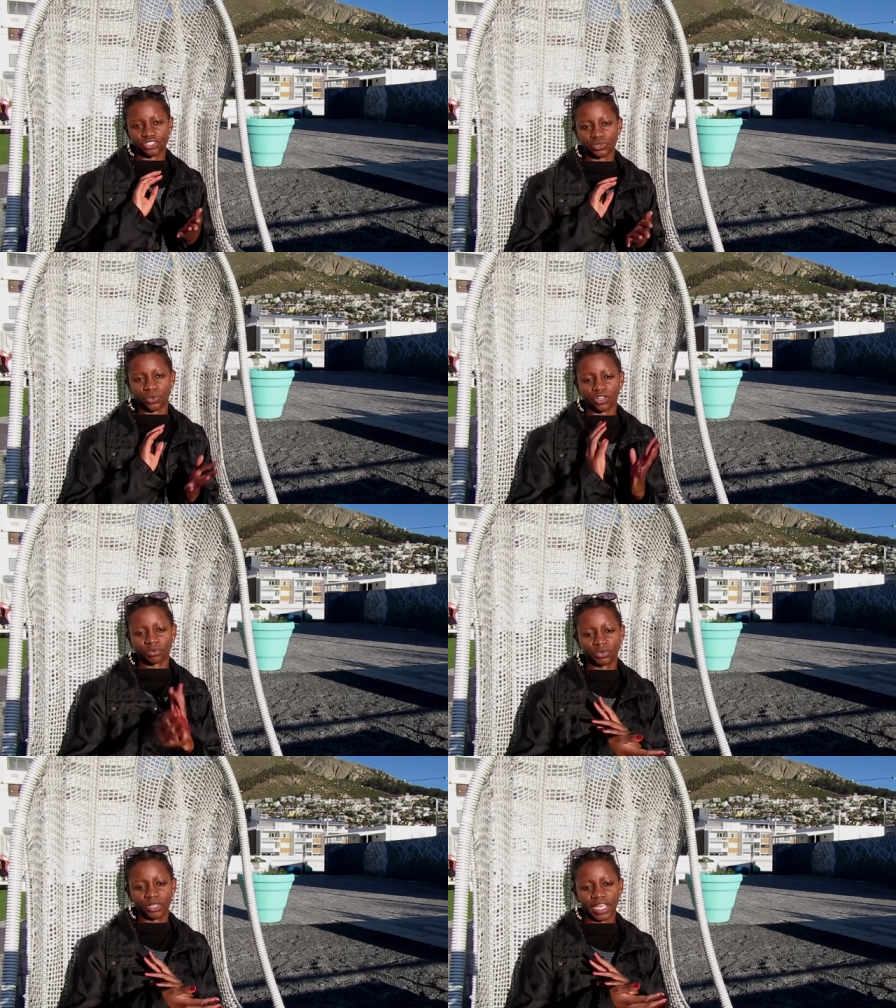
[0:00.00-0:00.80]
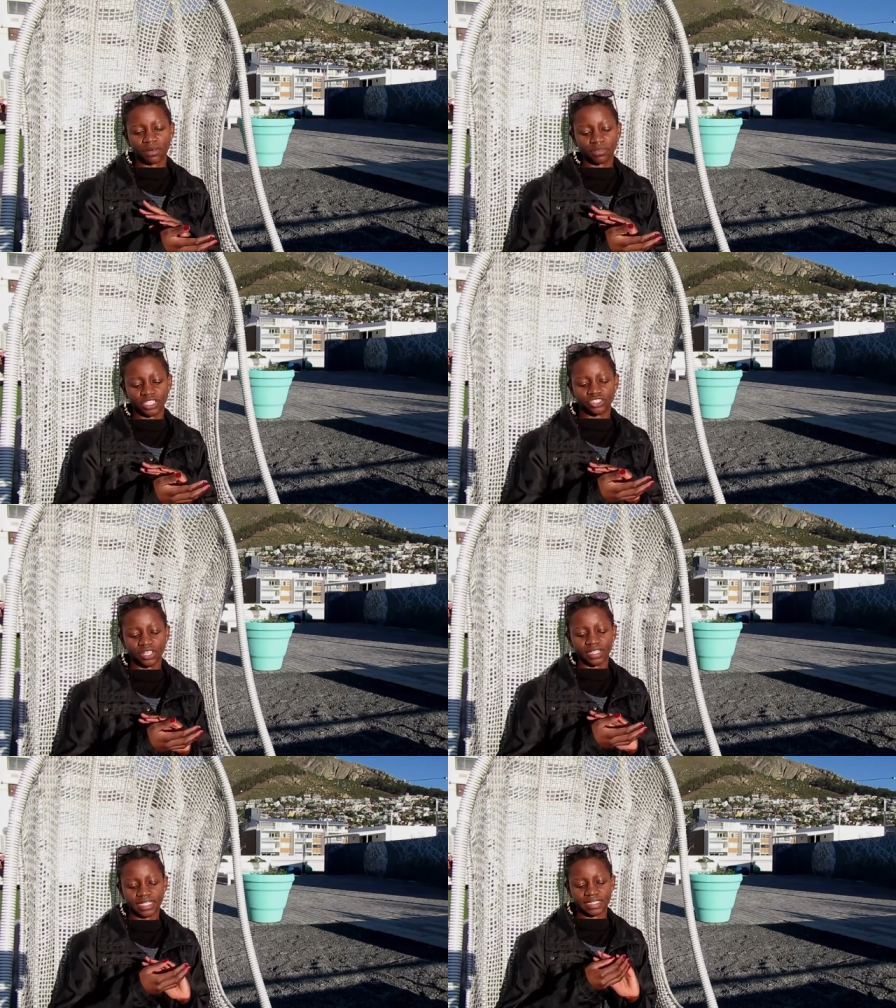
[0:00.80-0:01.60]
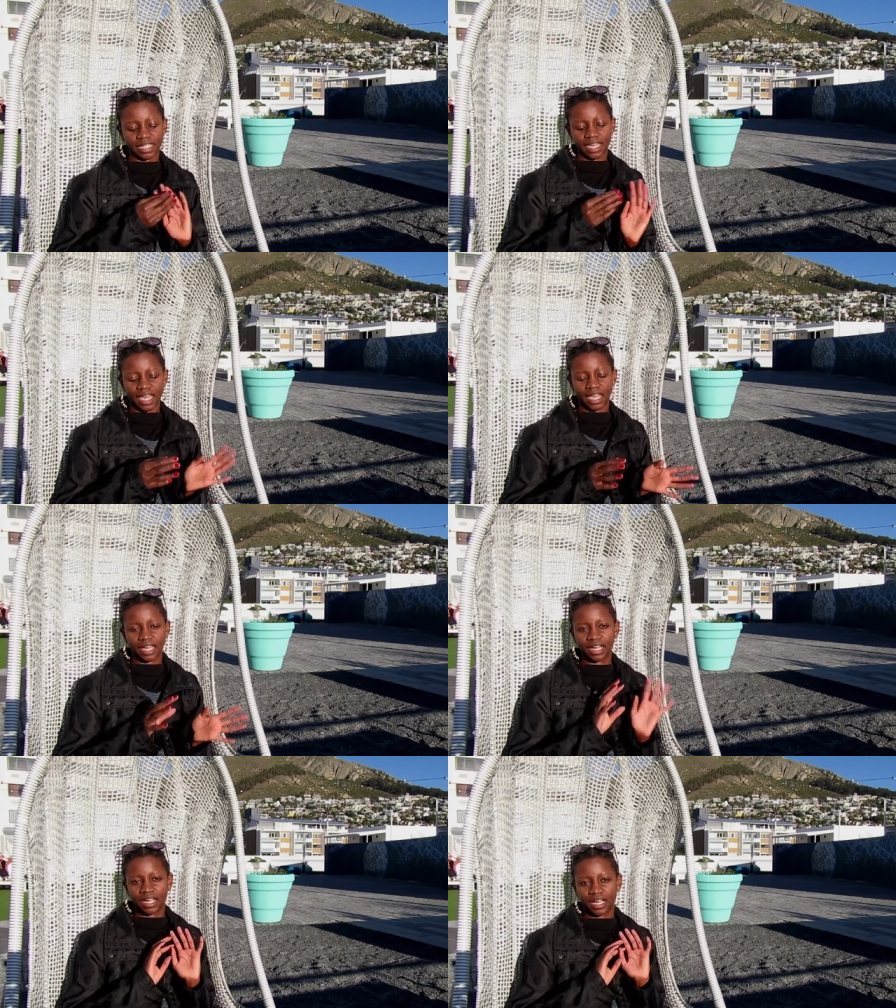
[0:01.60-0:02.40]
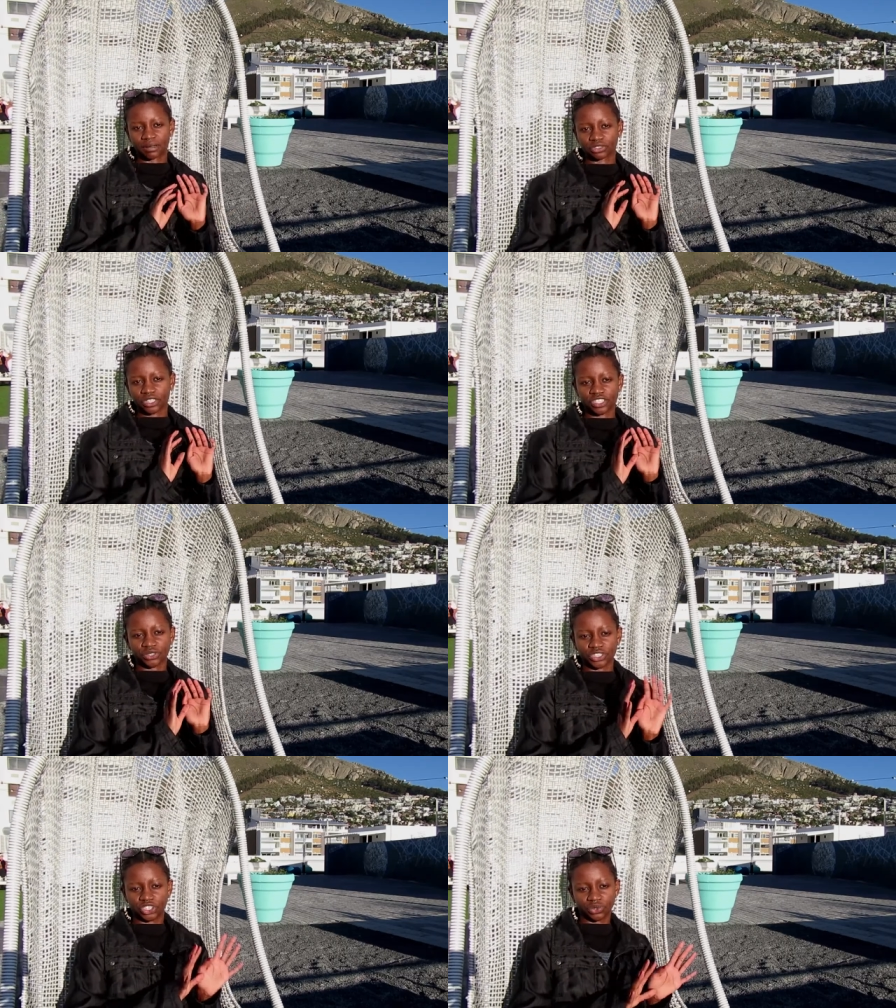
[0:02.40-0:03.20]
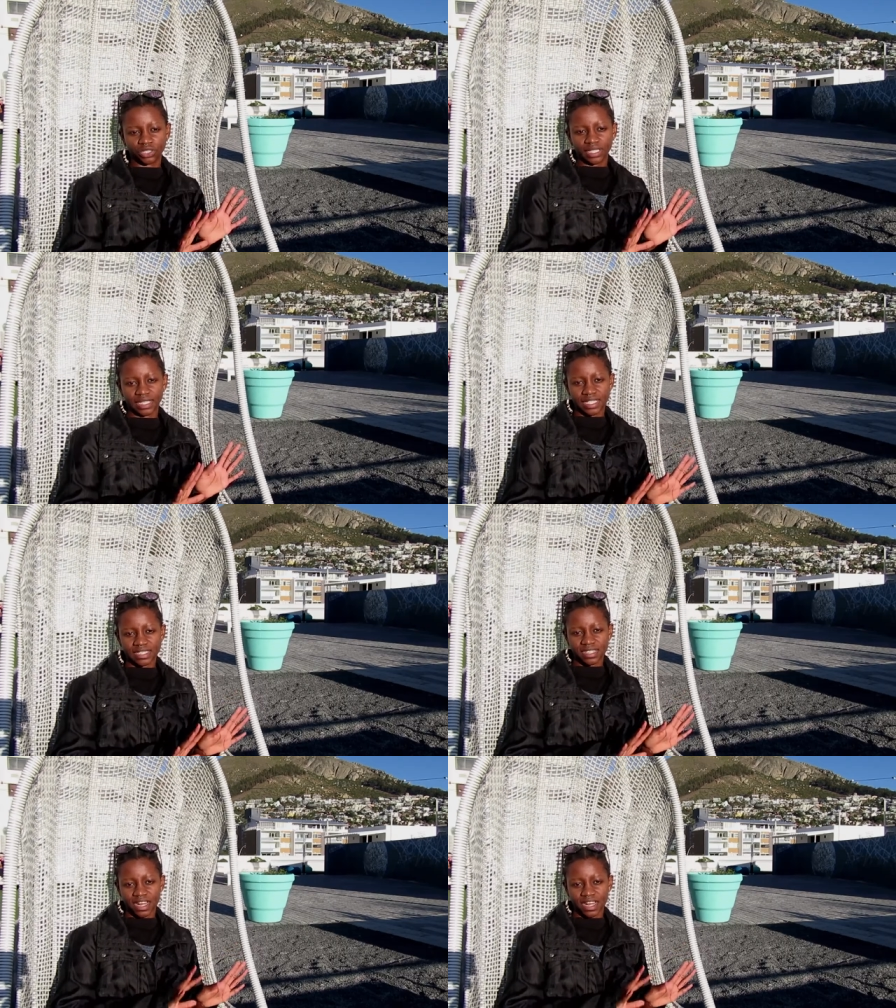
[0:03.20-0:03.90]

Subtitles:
to all communicate with each other and say, hey, I'm trying to do a shoot in this